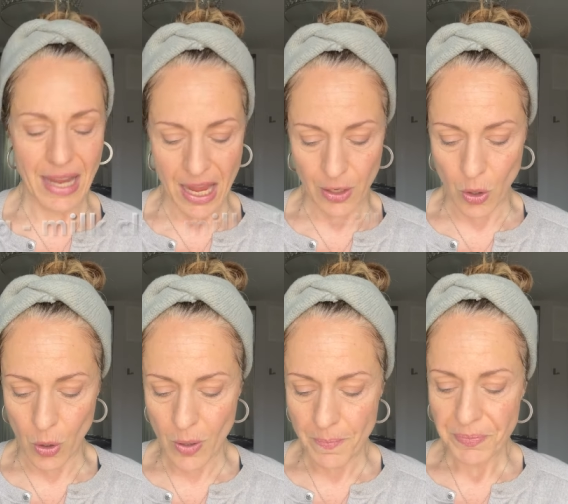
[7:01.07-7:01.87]
at
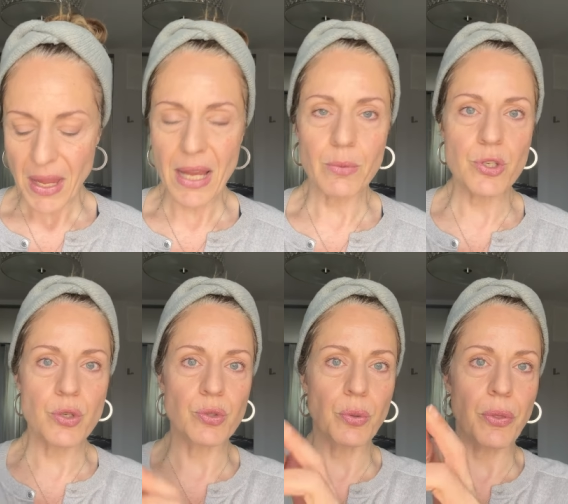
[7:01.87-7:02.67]
all I want
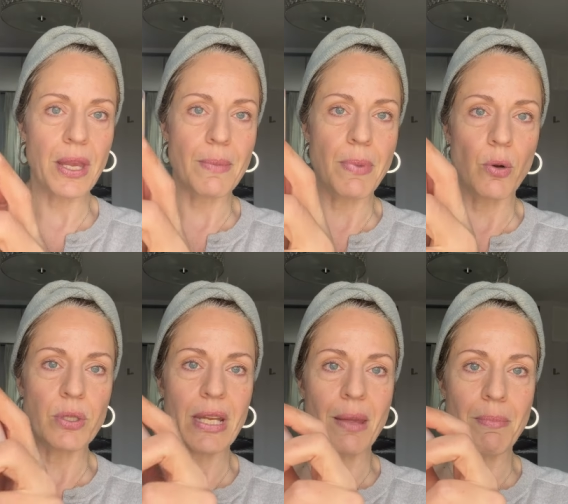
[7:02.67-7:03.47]
you to think
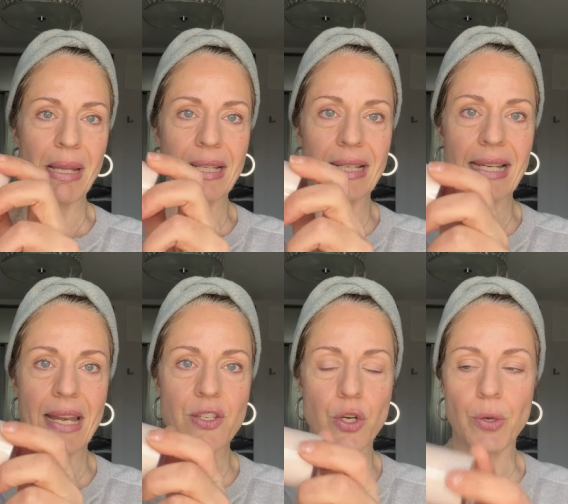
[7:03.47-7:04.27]
about a milk
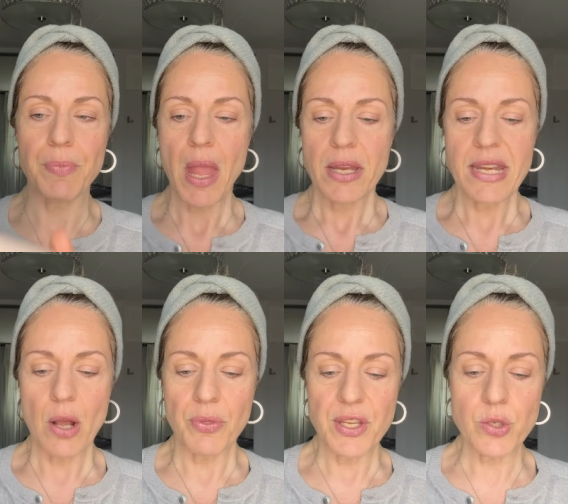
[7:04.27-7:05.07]
cleanser.
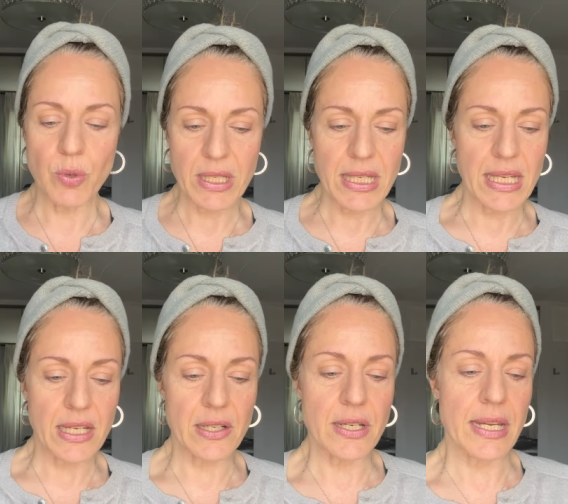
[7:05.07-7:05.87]
Now, this one
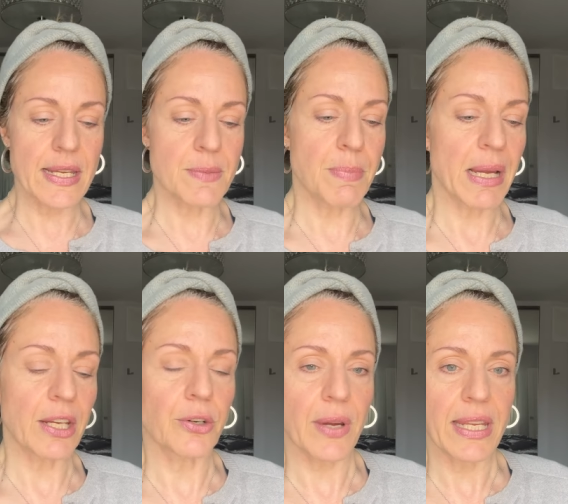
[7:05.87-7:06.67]
here is by
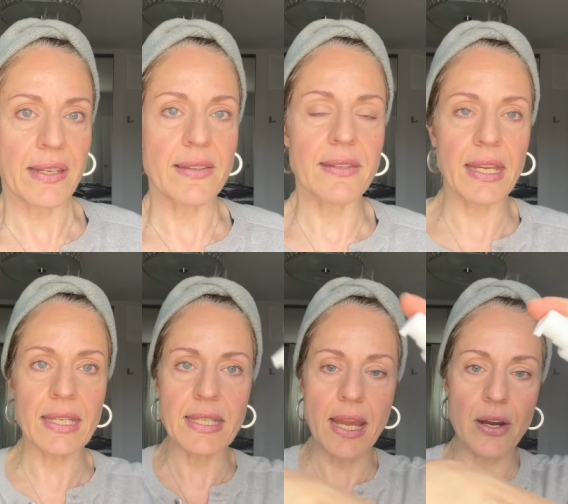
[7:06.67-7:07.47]
Graydon
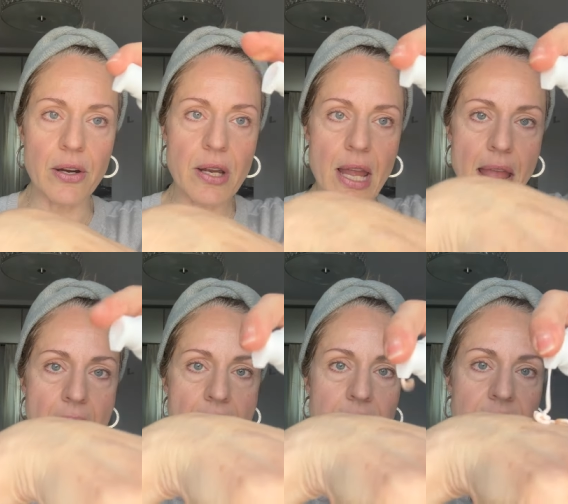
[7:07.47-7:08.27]
Skincare,
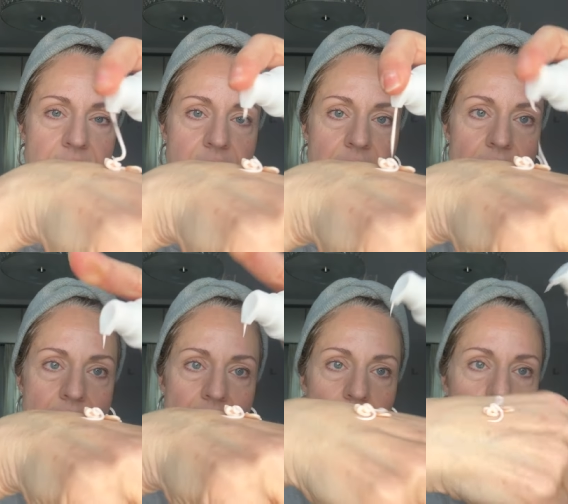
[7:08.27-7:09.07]
and it's the
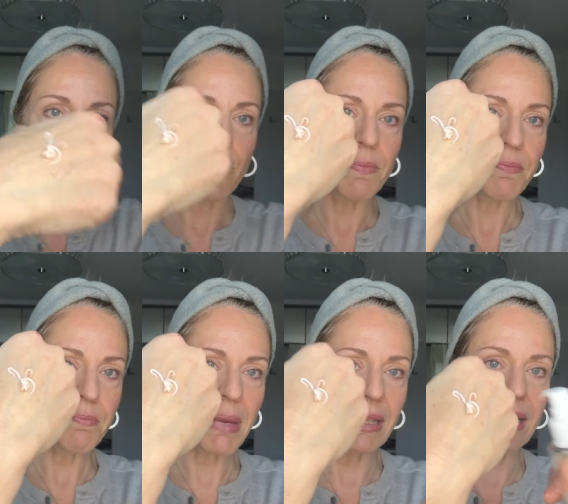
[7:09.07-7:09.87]
Aloe
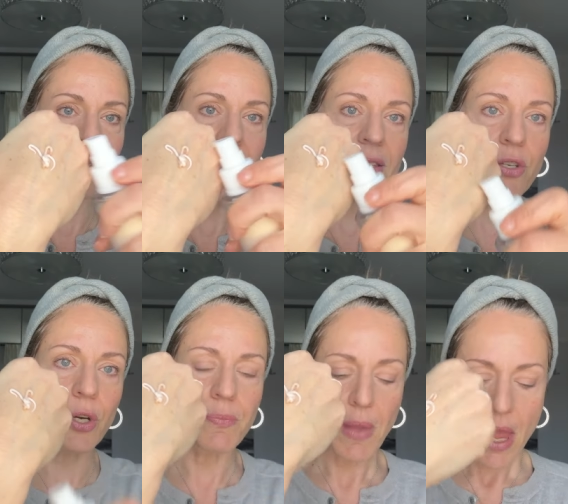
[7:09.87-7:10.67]
Milk
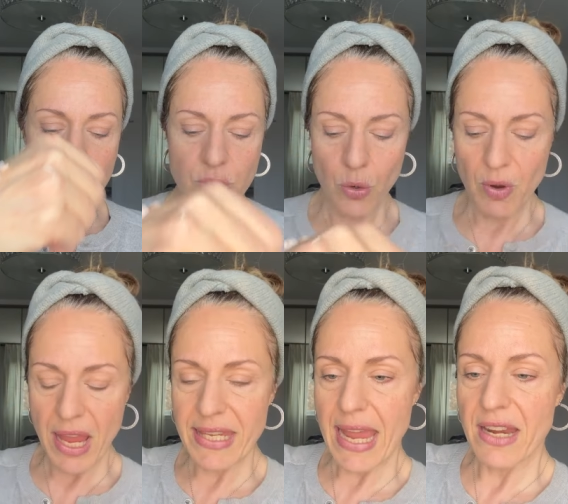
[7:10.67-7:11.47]
Cleanser. So
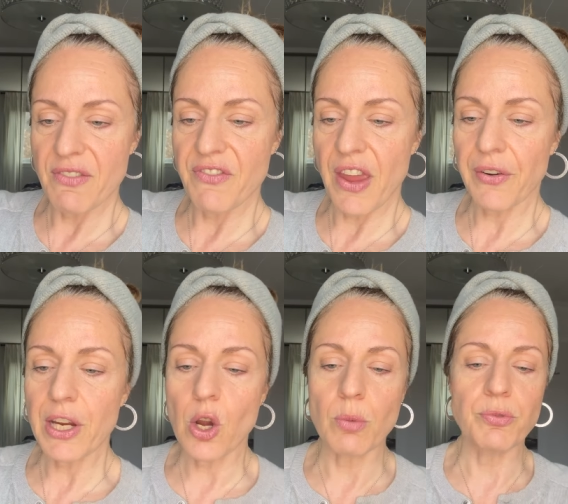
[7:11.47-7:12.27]
again, very
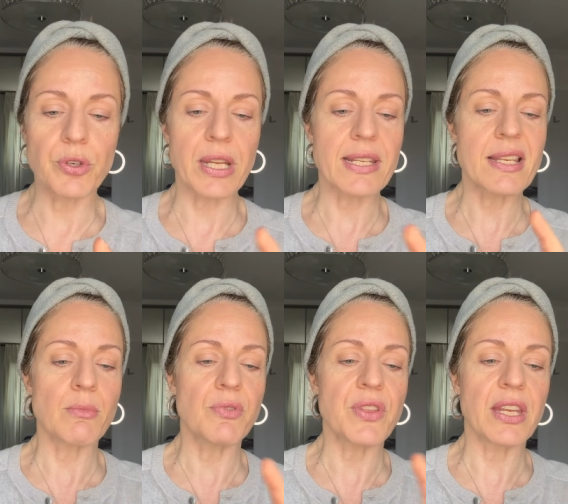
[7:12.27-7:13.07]
comforting. Some
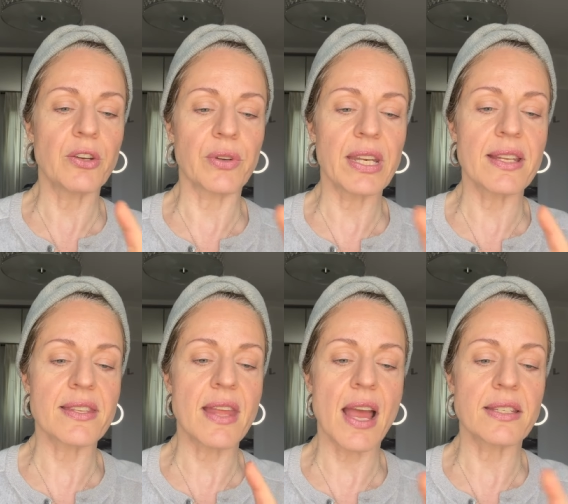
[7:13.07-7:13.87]
of the ingredients
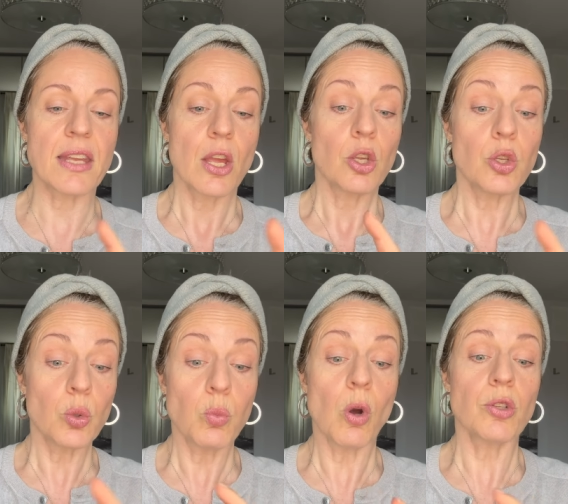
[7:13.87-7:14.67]
that you
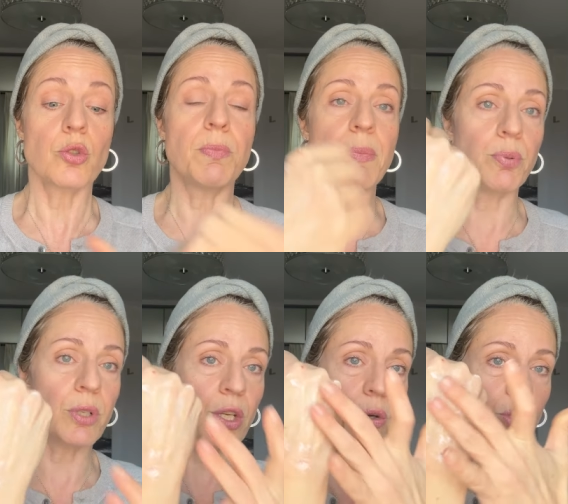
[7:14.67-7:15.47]
want to be
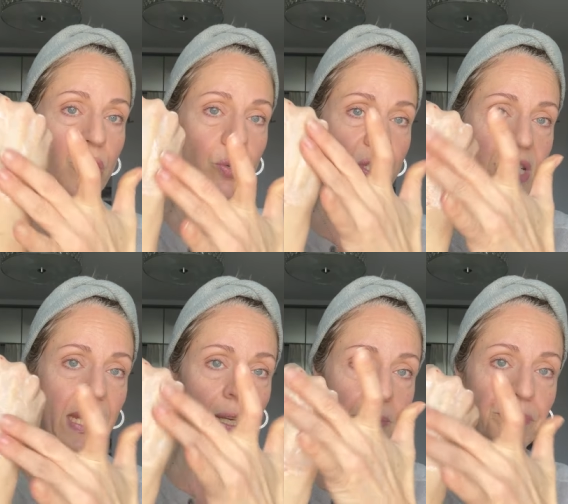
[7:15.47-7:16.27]
putting on your
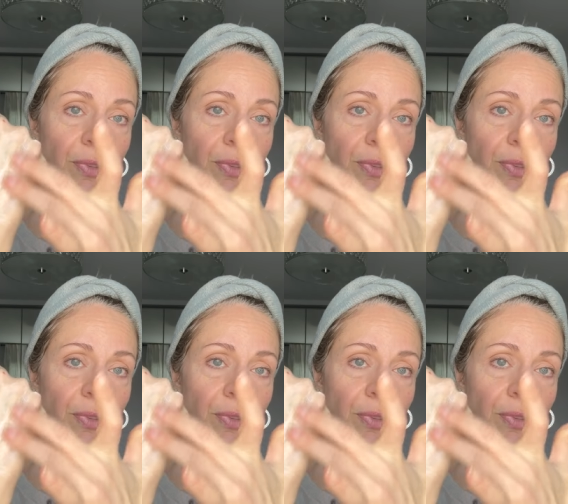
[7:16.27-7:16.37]
skin.